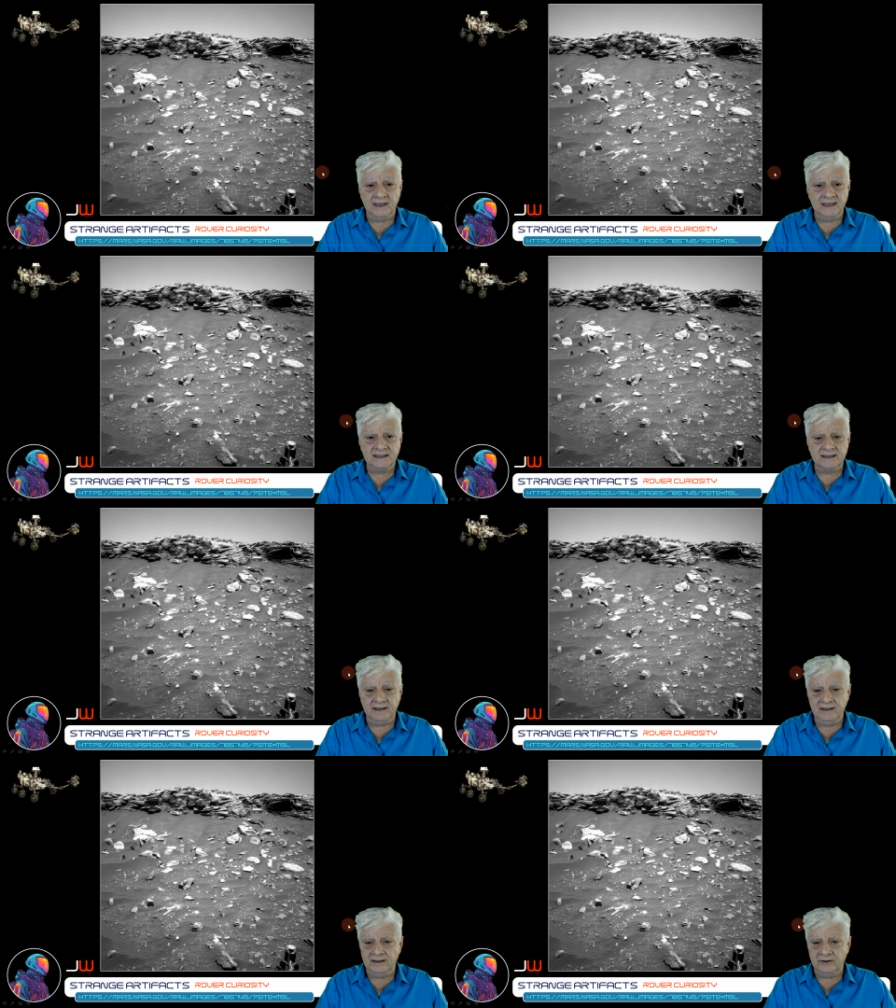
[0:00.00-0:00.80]
There's
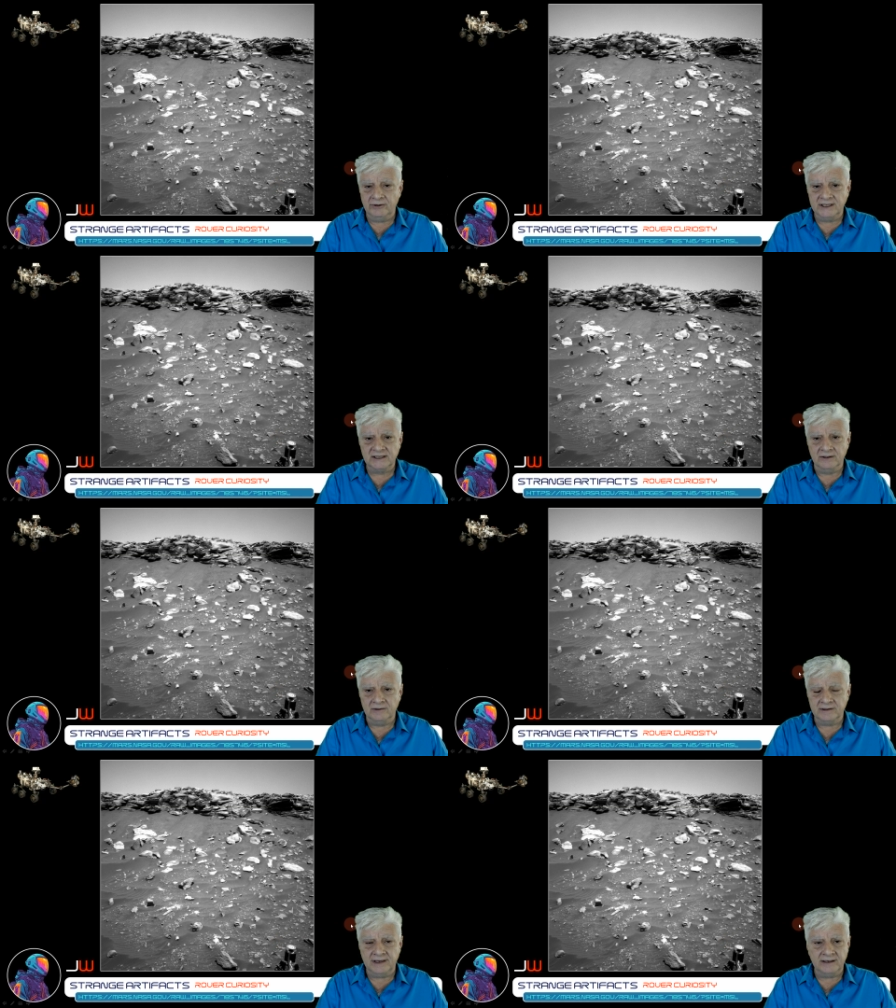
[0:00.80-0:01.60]
the
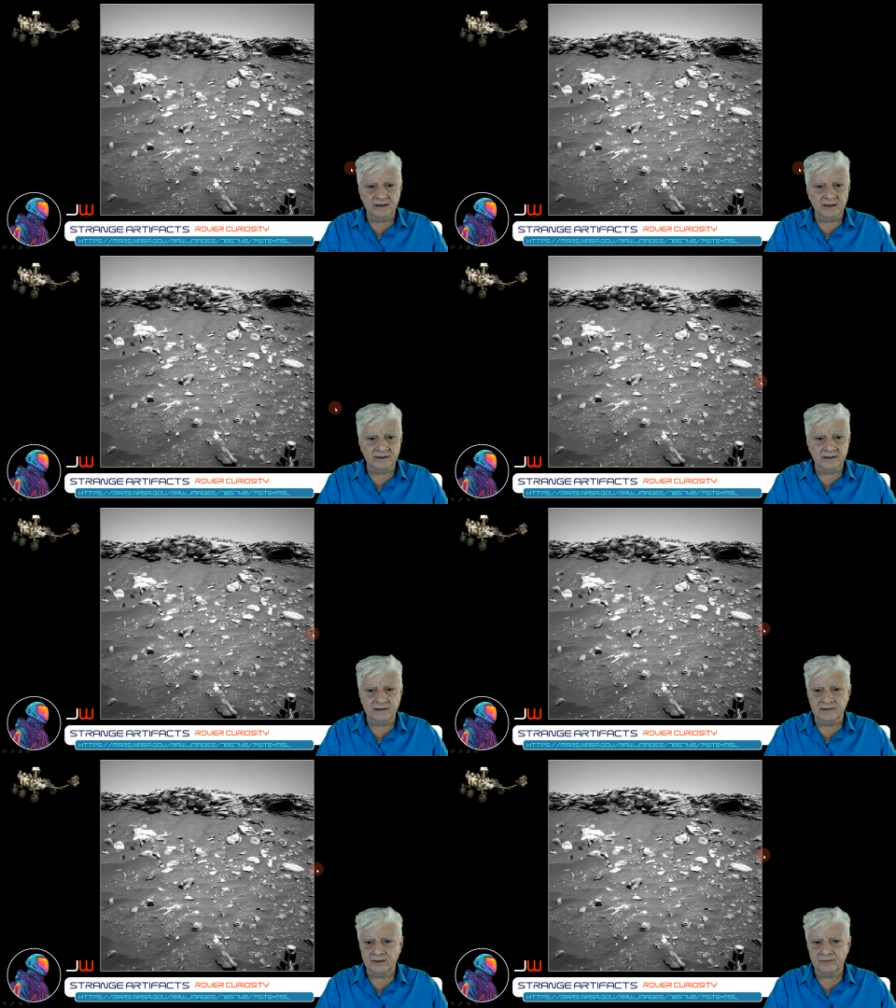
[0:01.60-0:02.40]
original
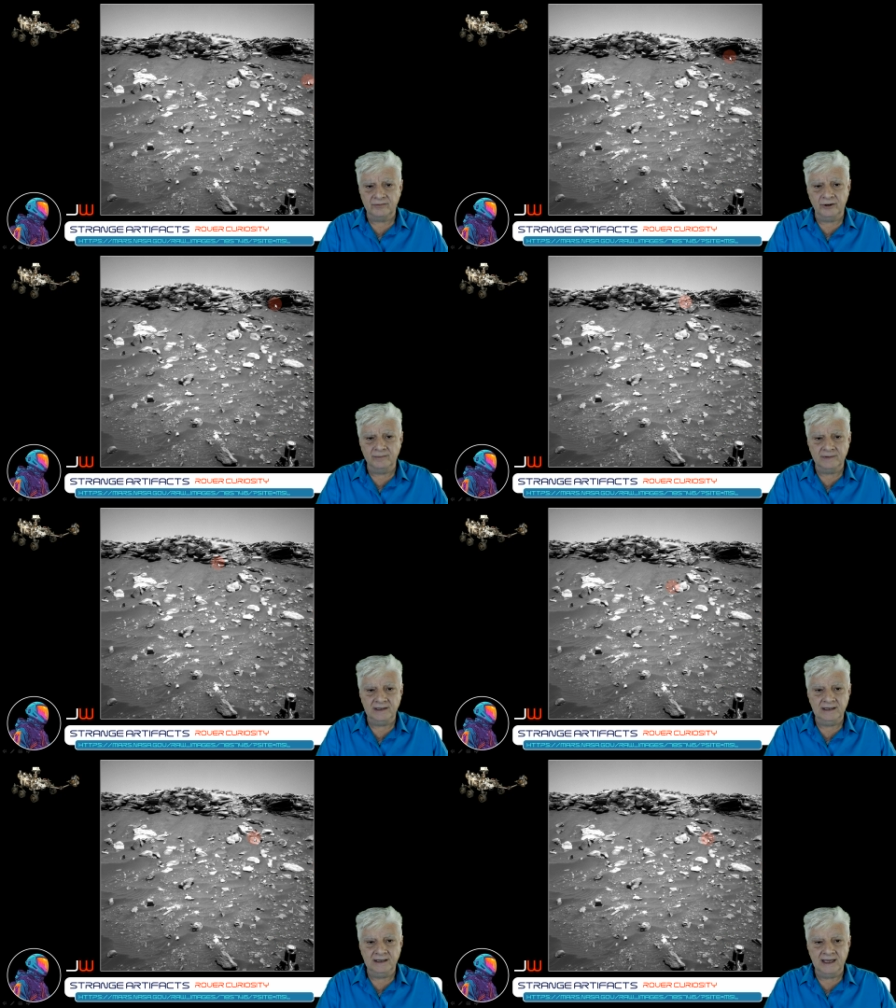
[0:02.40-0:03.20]
downloaded from
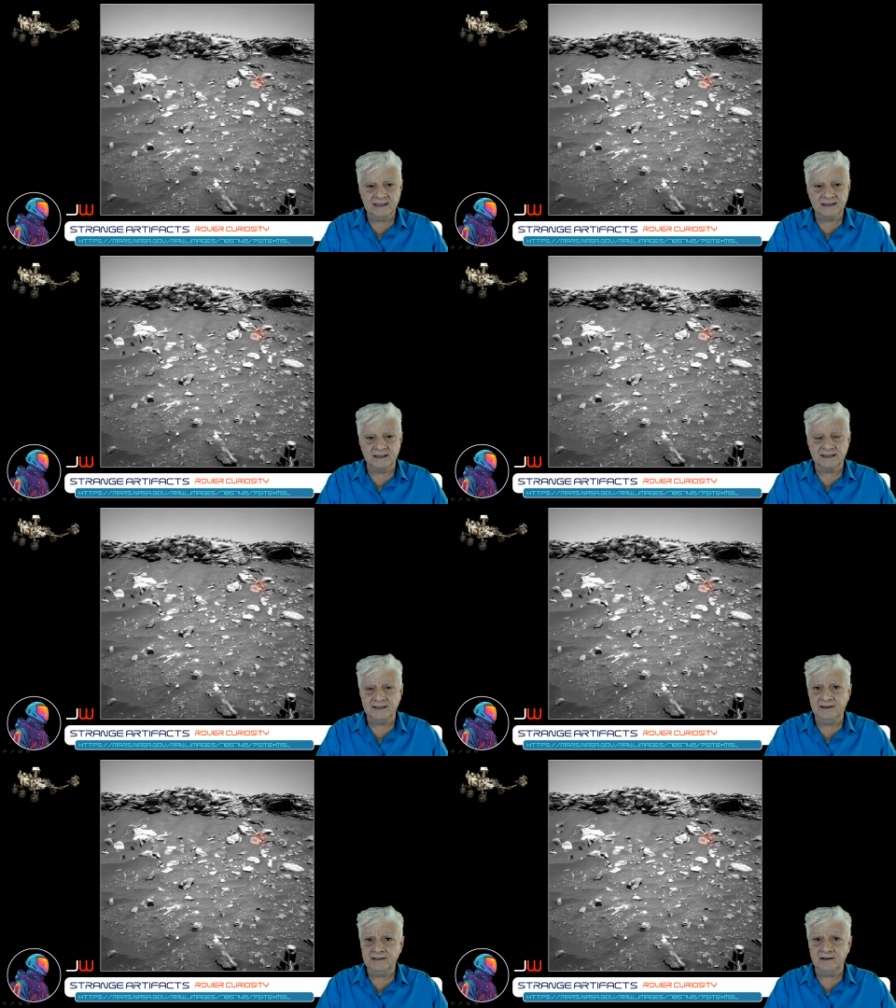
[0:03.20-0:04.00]
the NASA
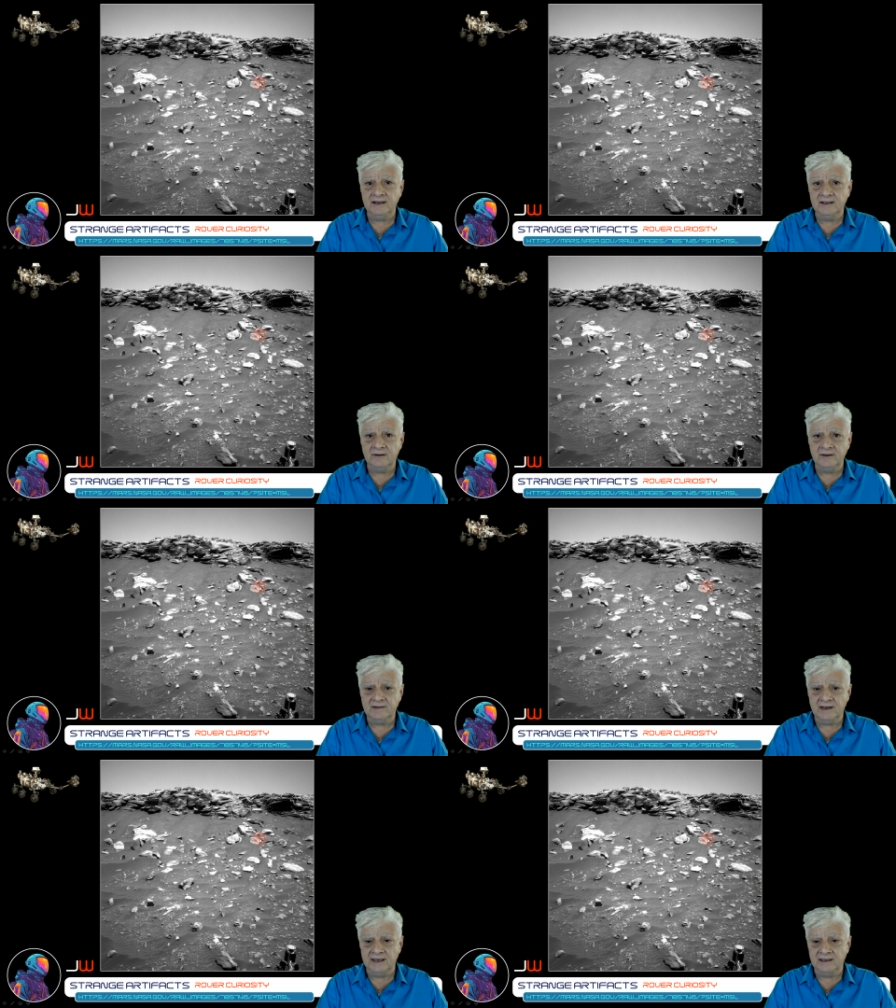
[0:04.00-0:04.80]
site. I'll
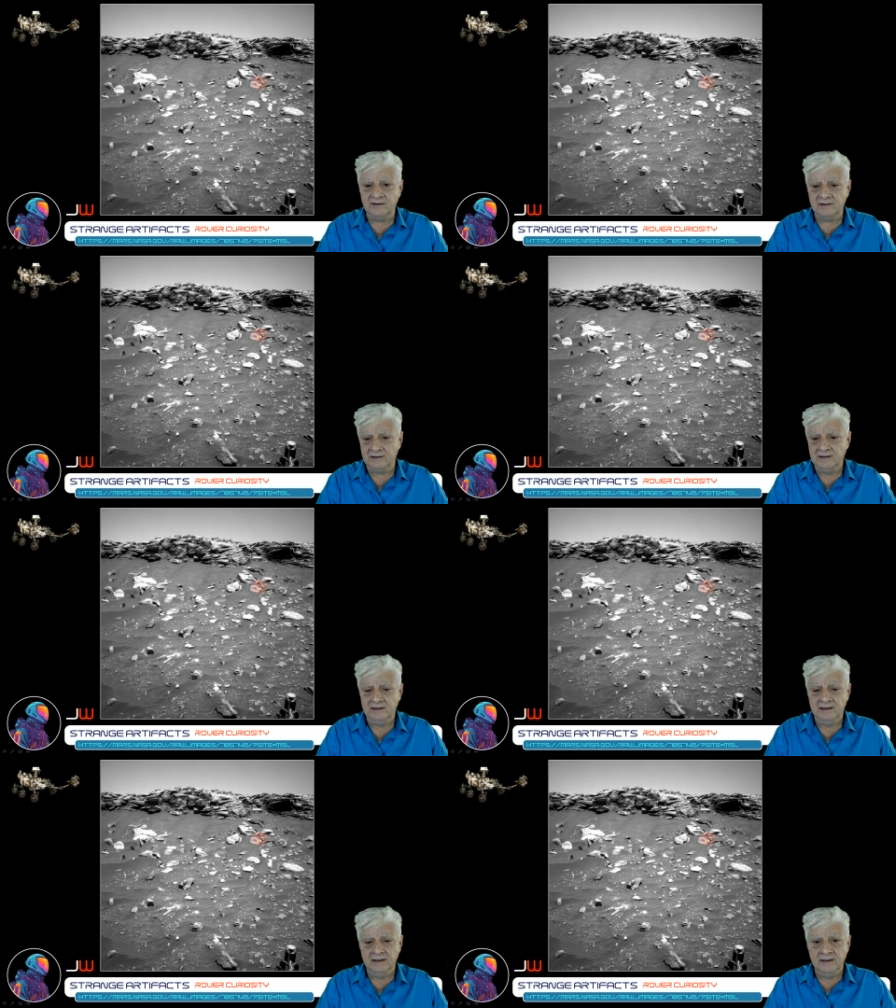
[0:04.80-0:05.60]
include the link
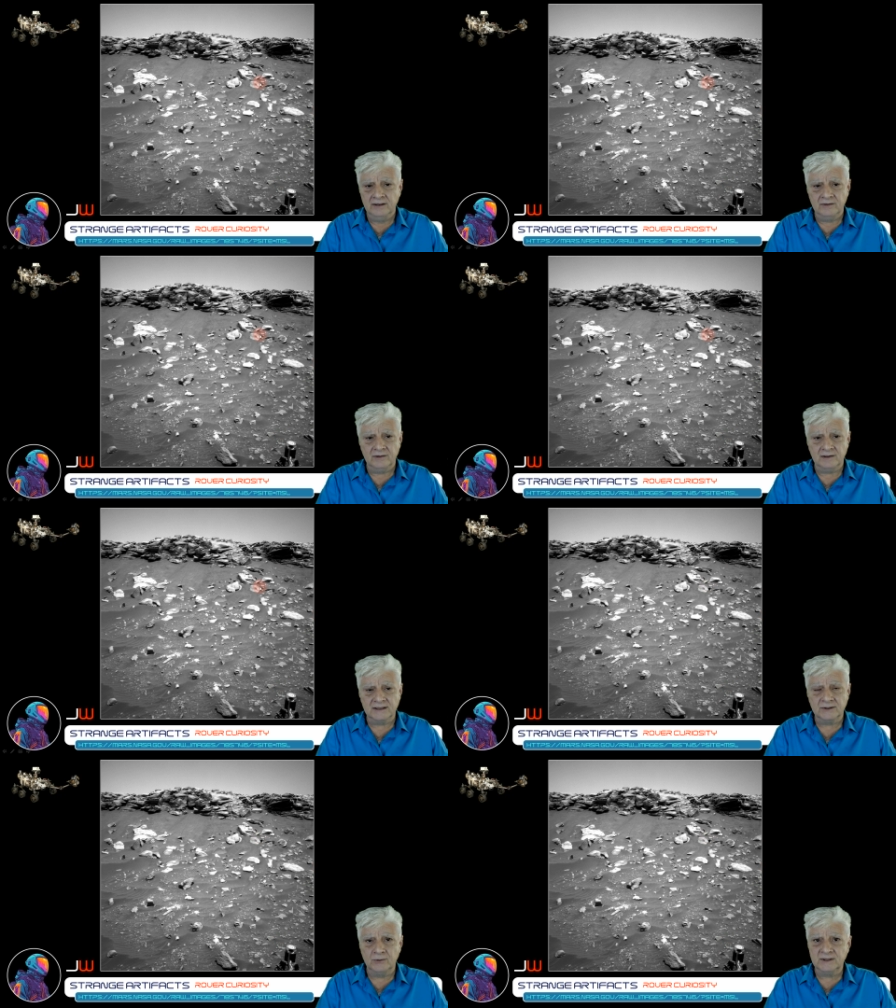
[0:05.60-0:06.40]
to
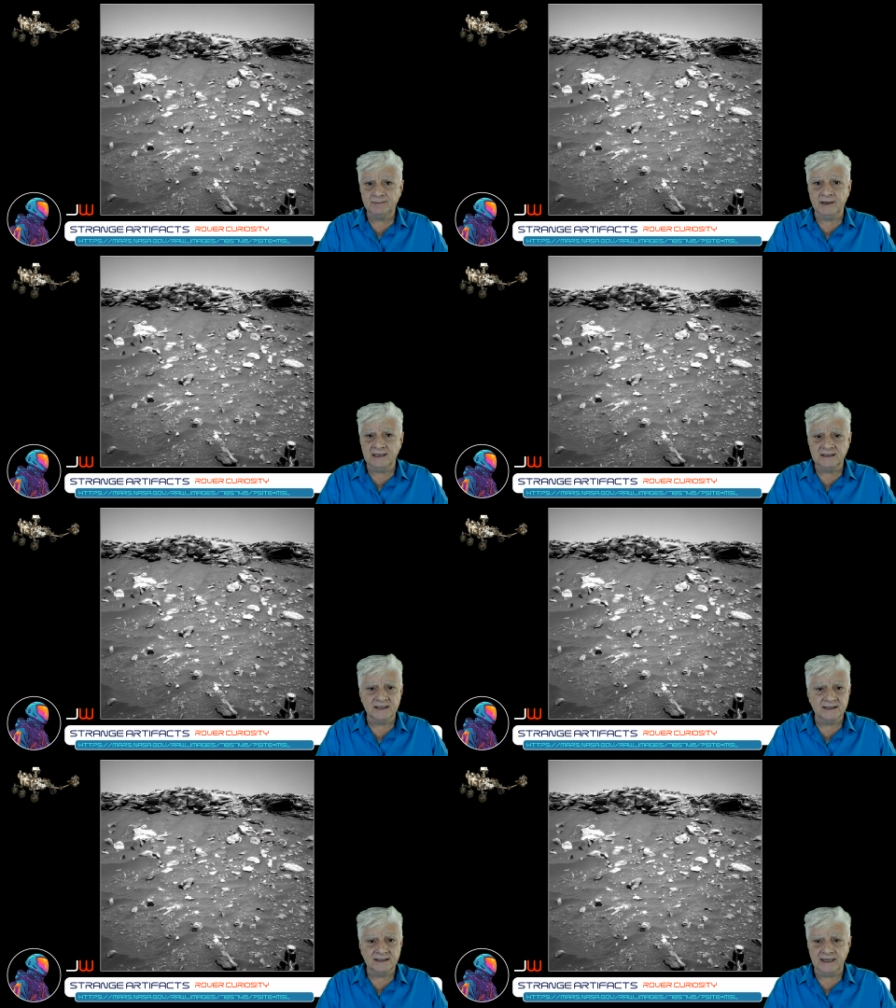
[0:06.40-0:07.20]
the source
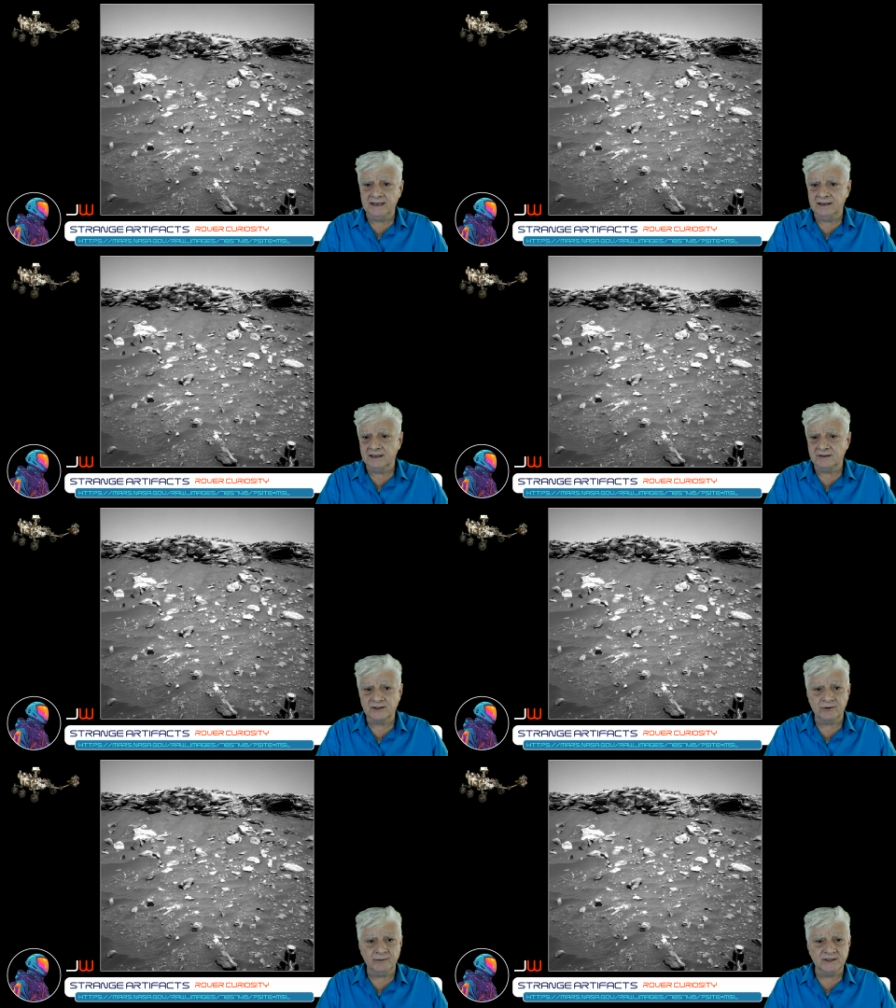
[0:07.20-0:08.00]
pages in the
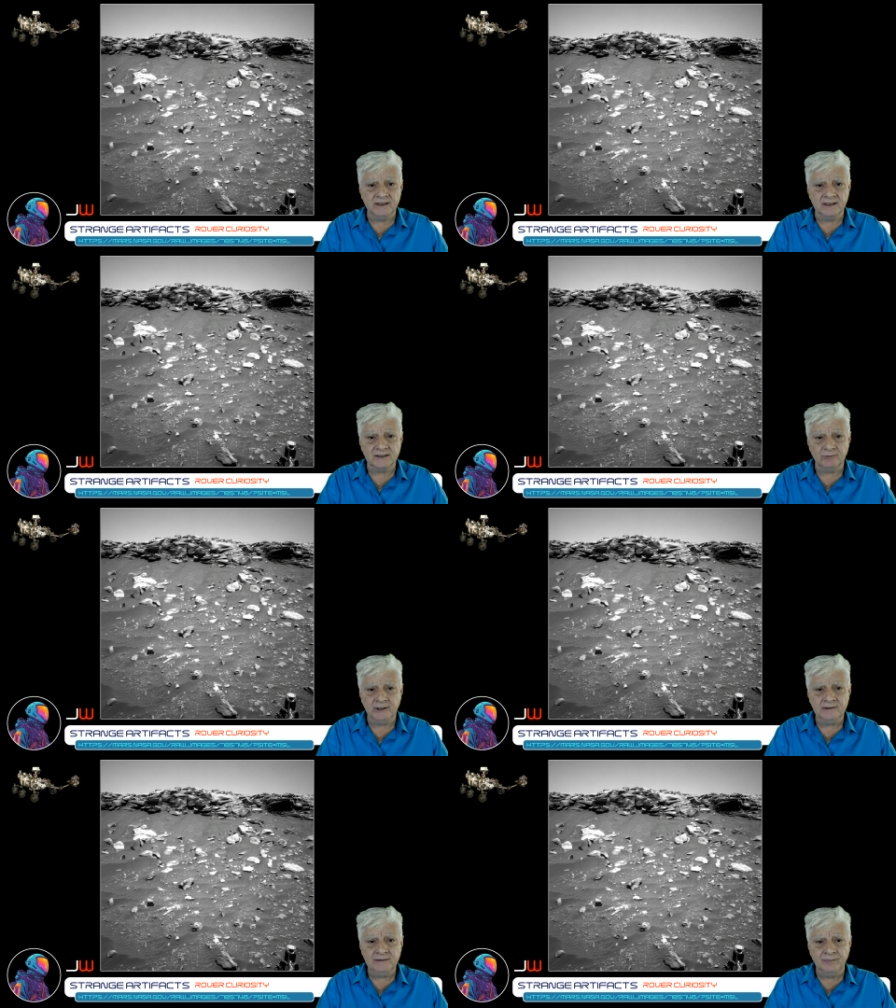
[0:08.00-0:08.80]
description as
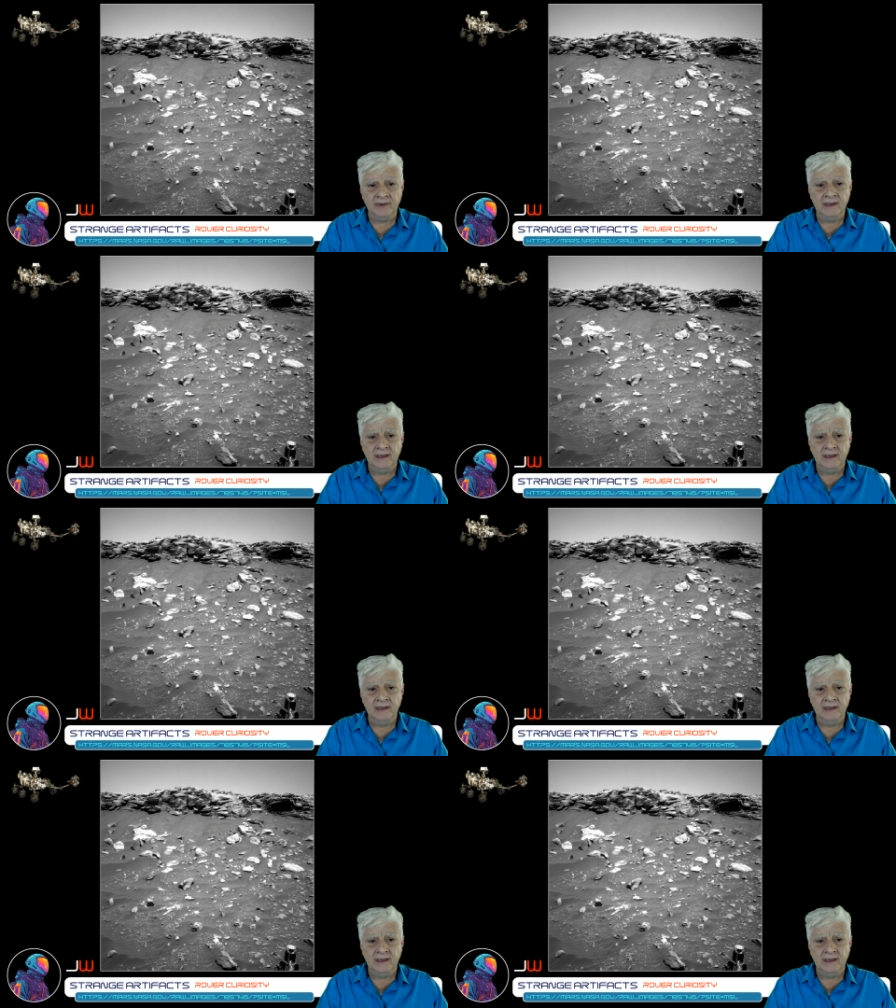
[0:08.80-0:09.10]
well.